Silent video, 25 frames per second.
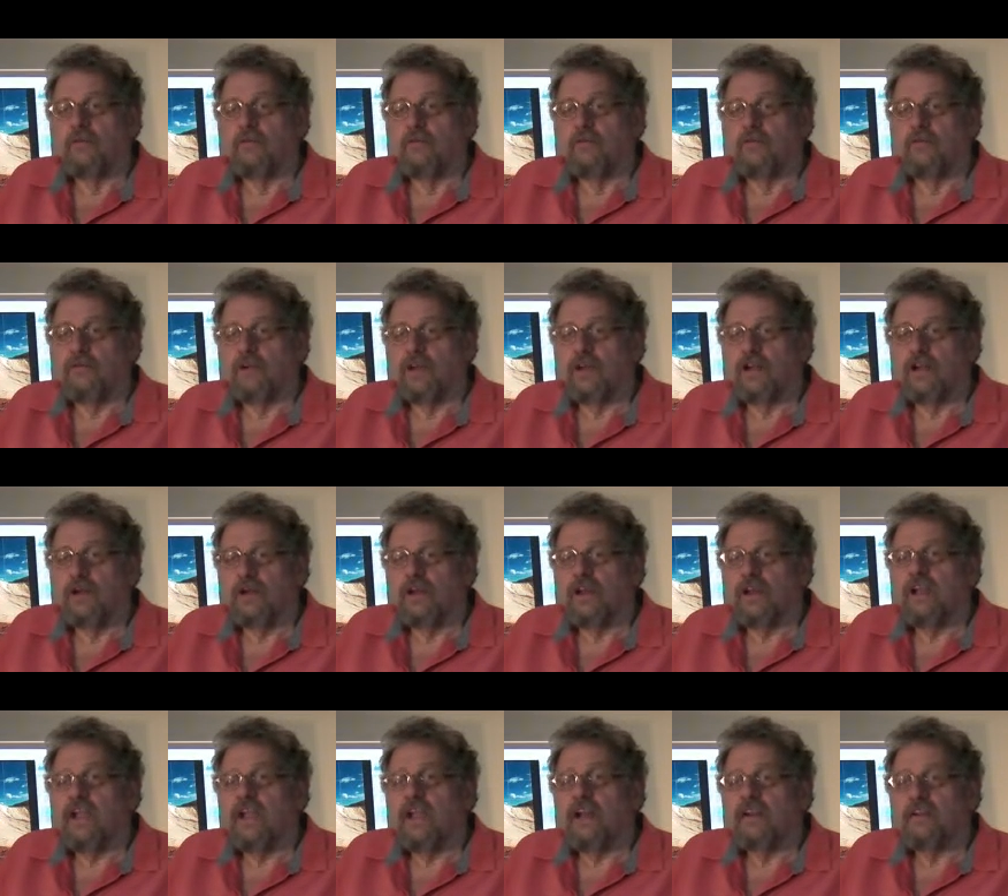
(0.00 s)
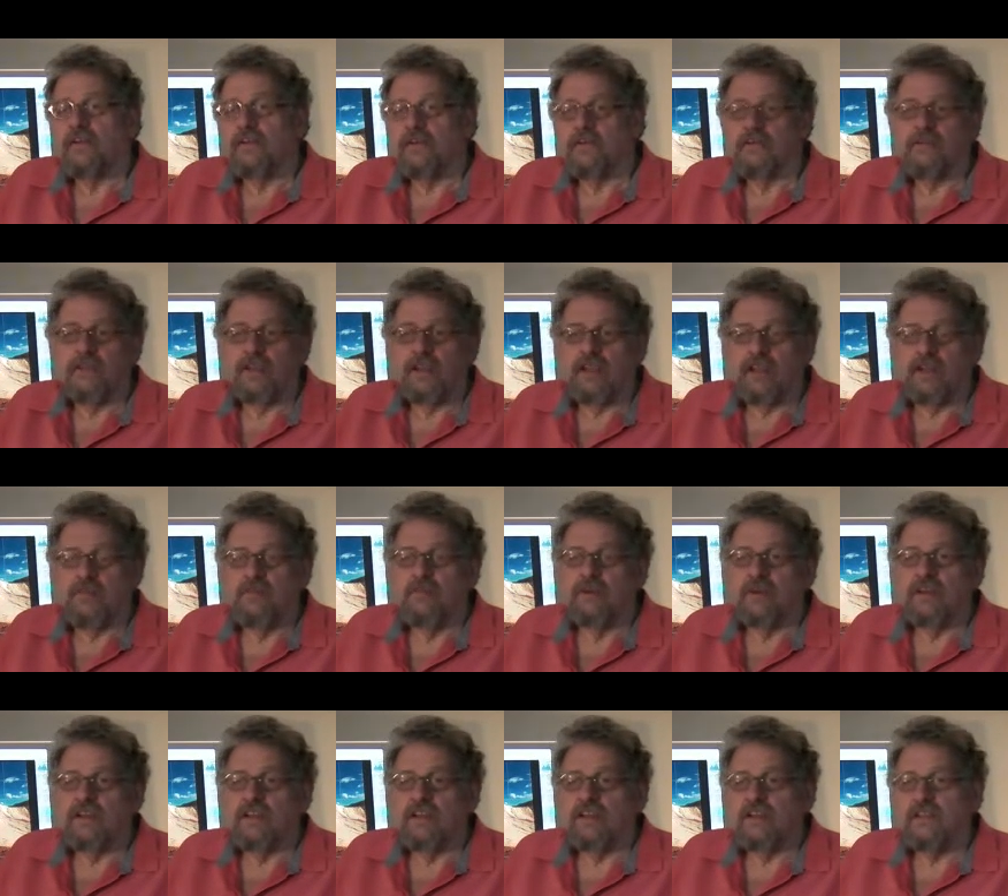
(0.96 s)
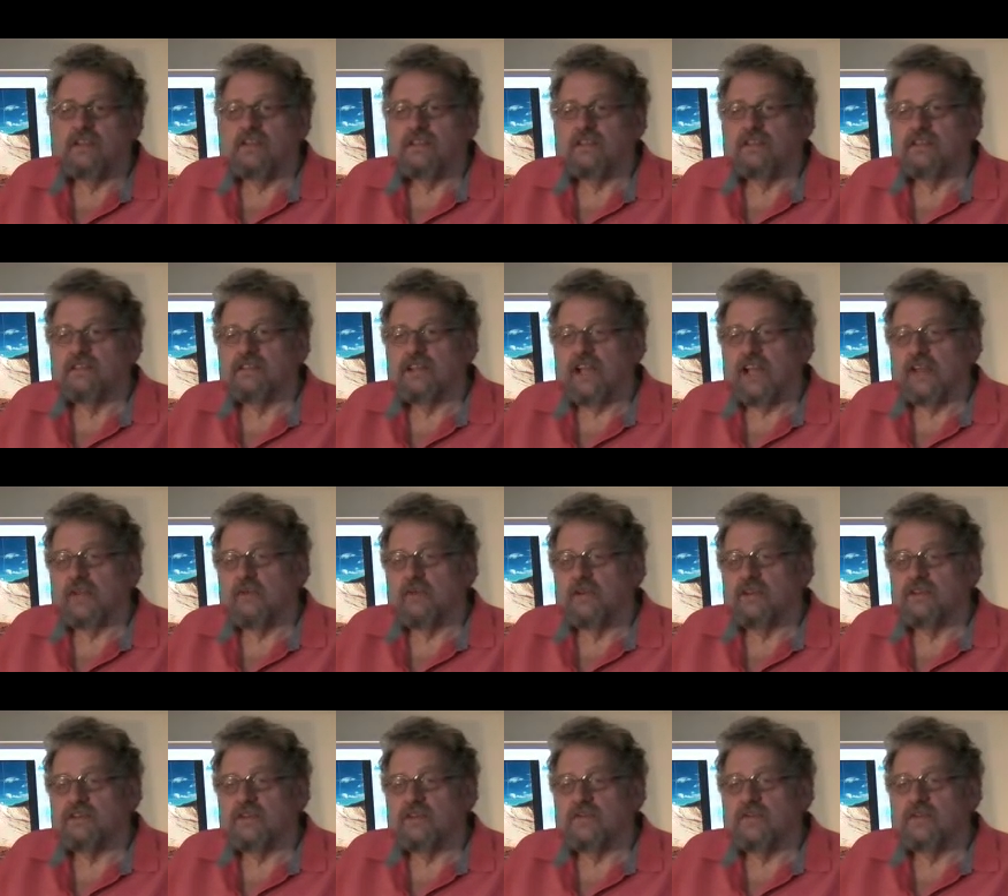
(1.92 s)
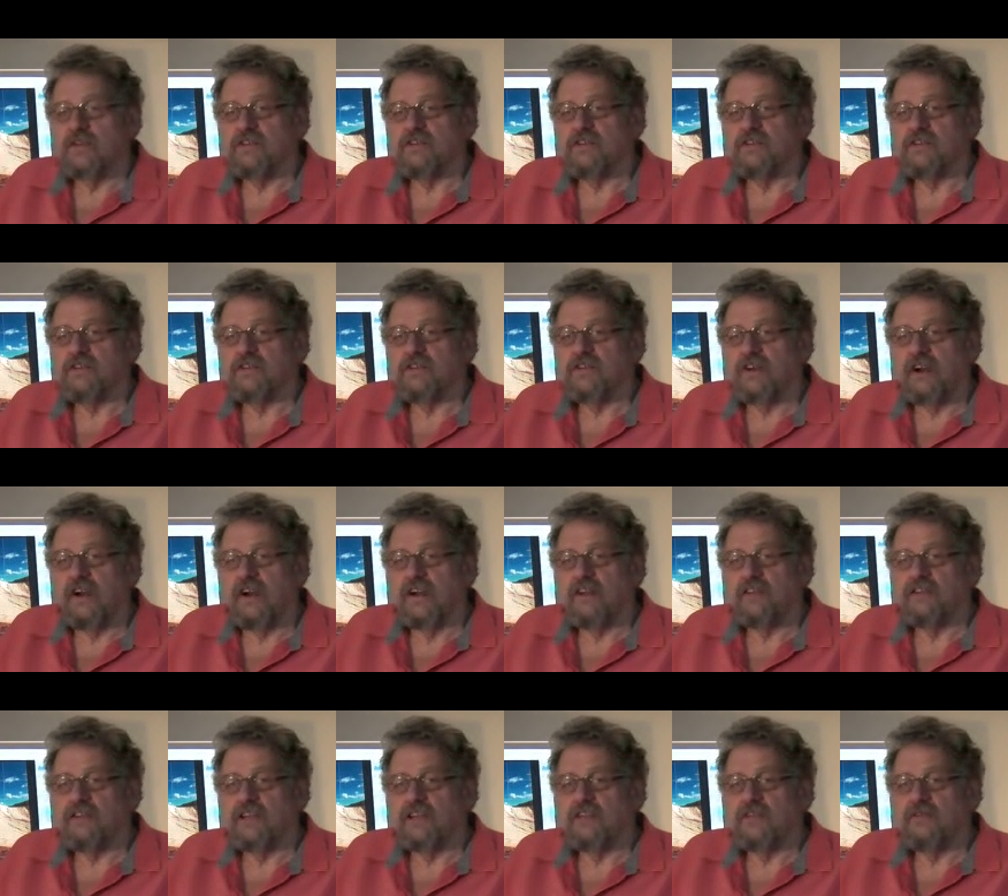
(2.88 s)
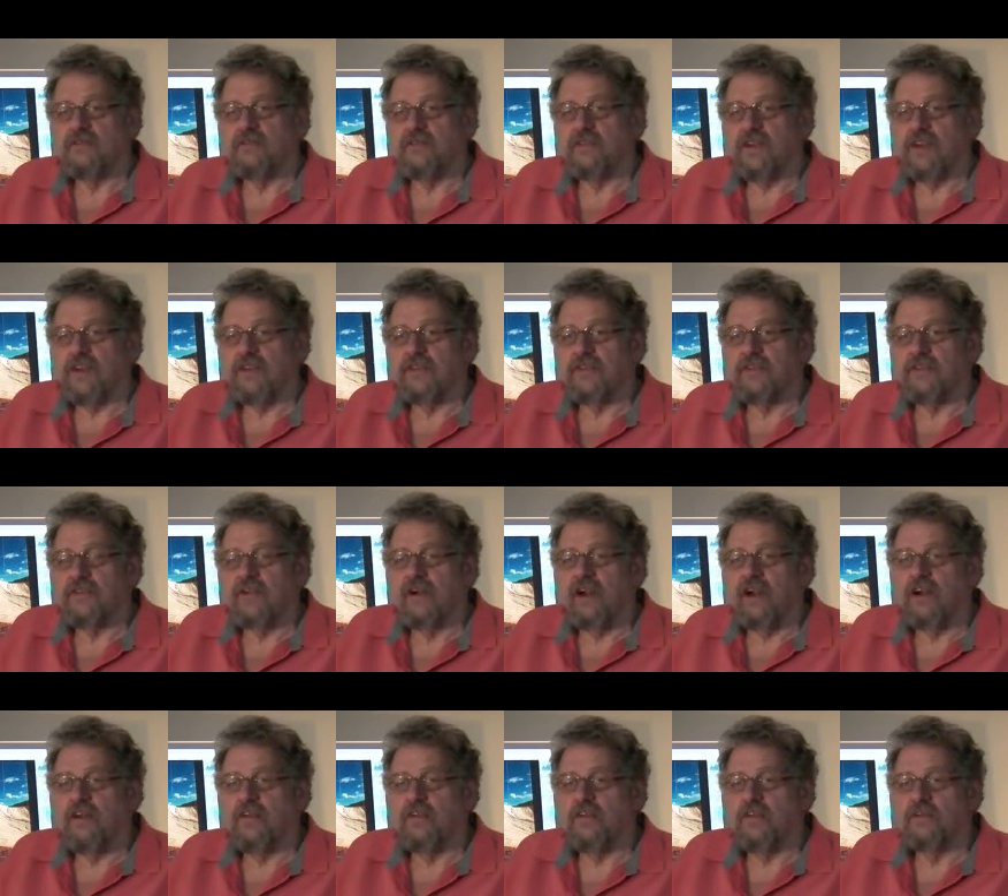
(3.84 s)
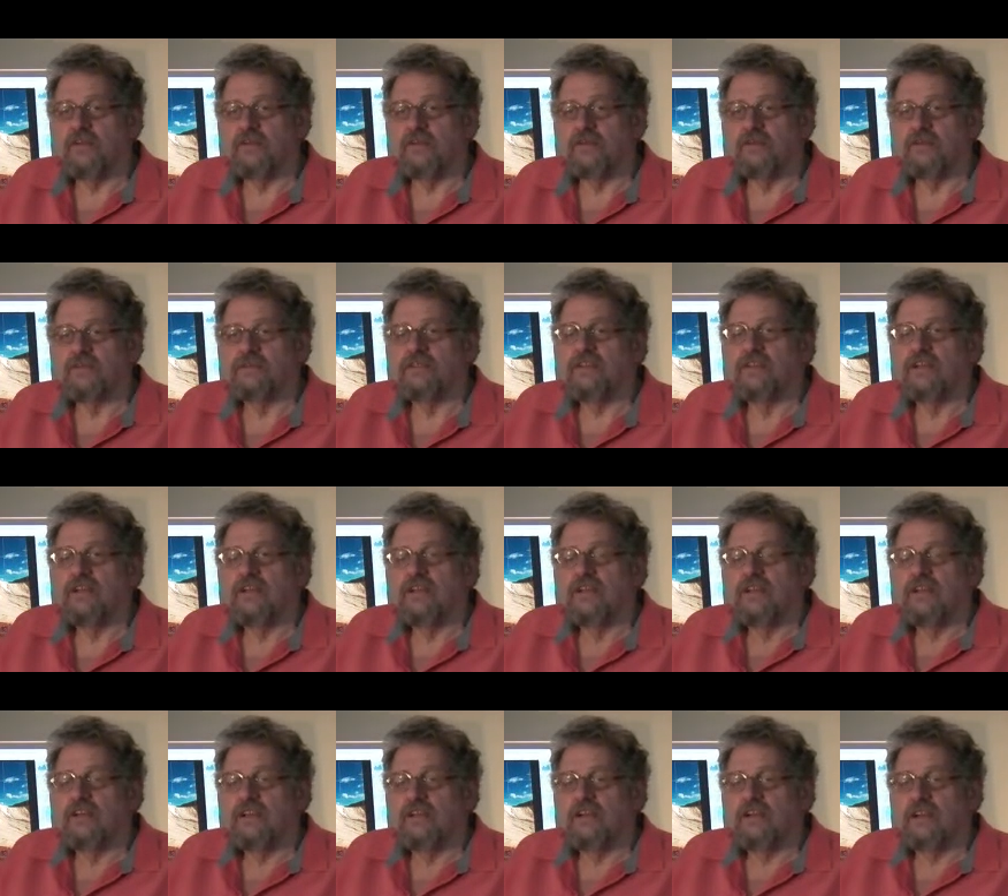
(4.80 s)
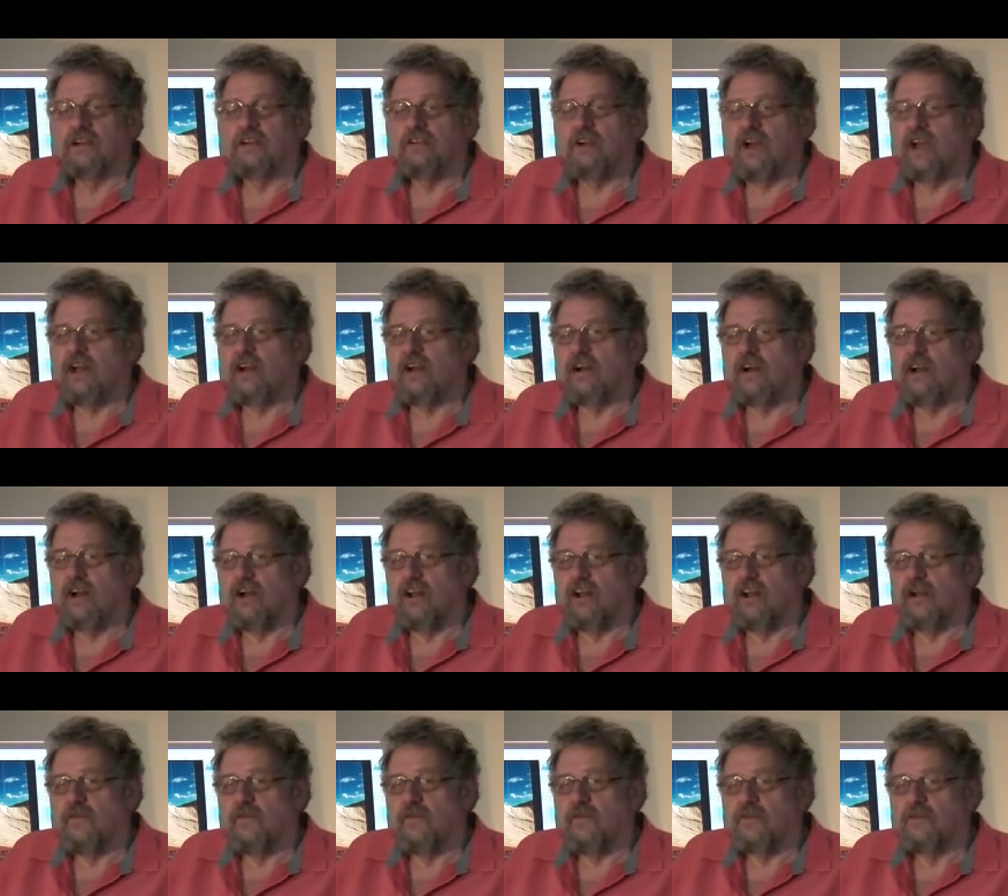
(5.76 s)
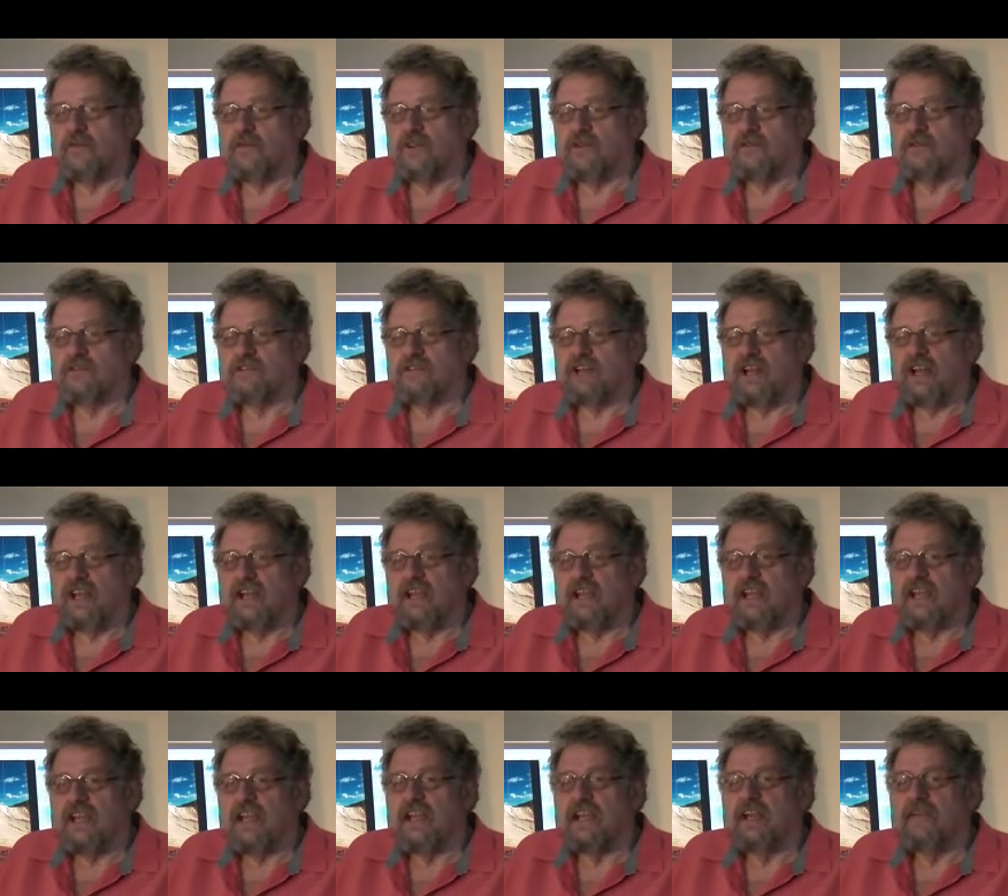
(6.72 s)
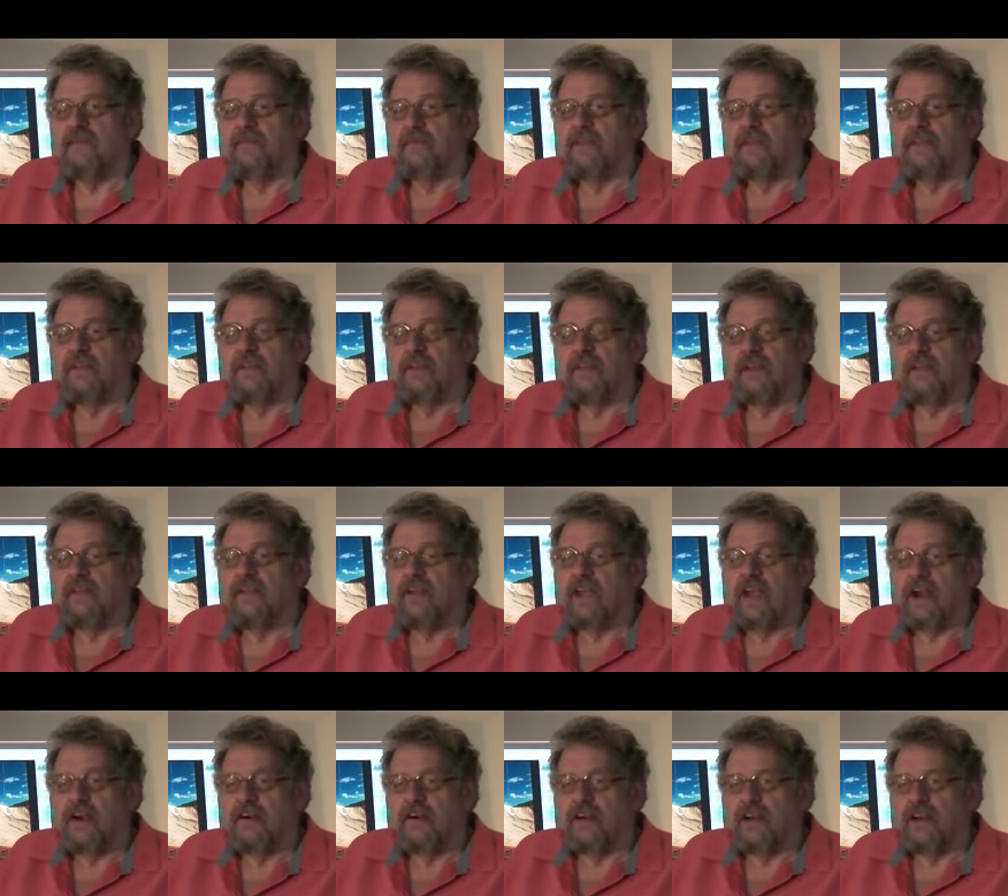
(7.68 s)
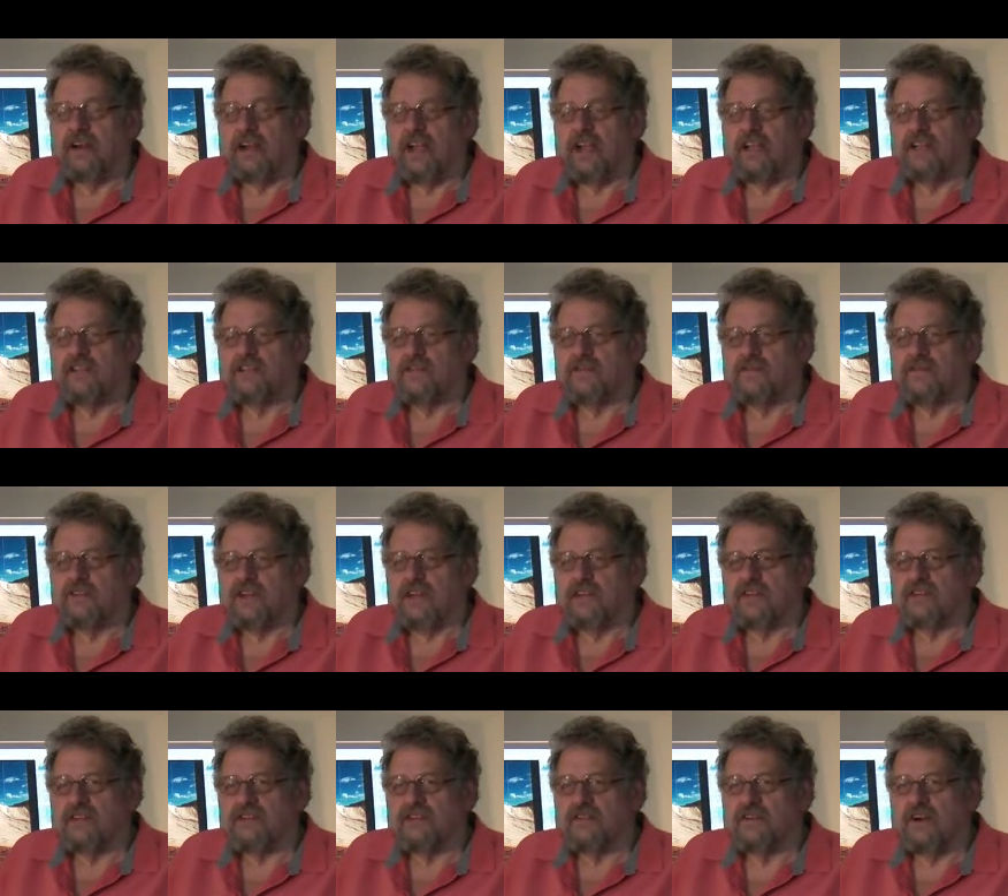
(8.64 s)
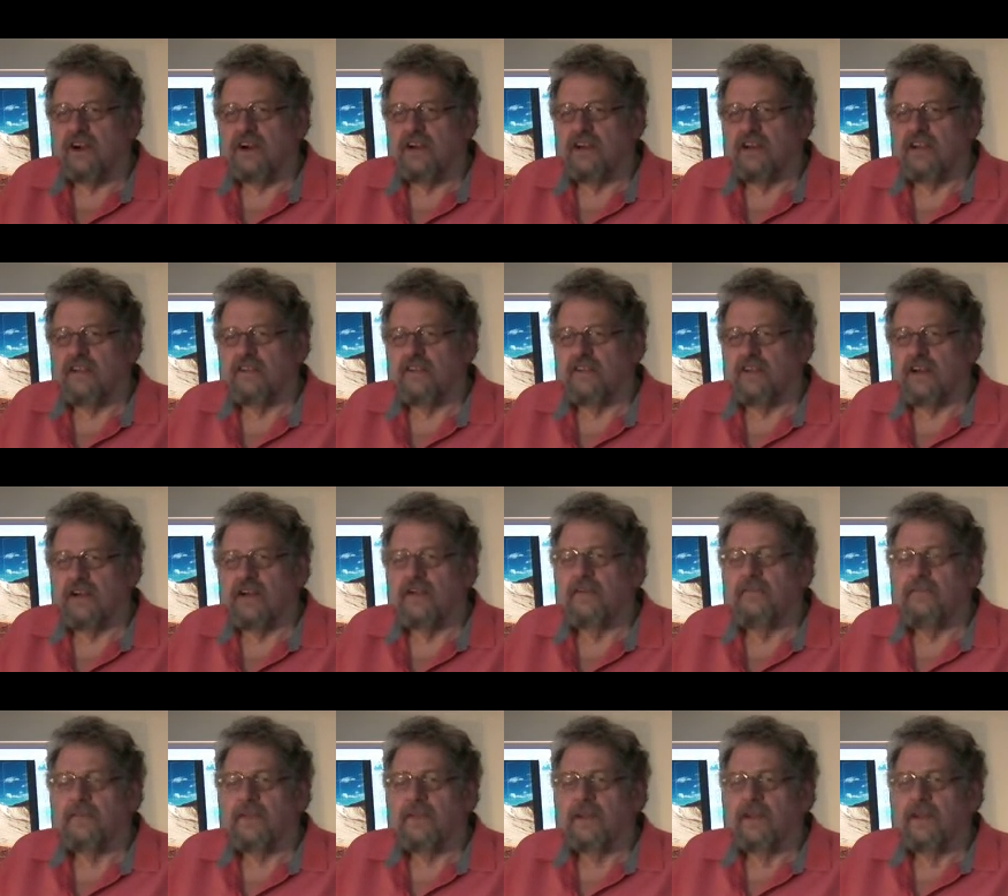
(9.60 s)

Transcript: re-looking at the Kimberley, the southwest of Western Australia, central South Australia, and of course, the great highlight for me was Lake Eyre and the arid lands of South Australia. So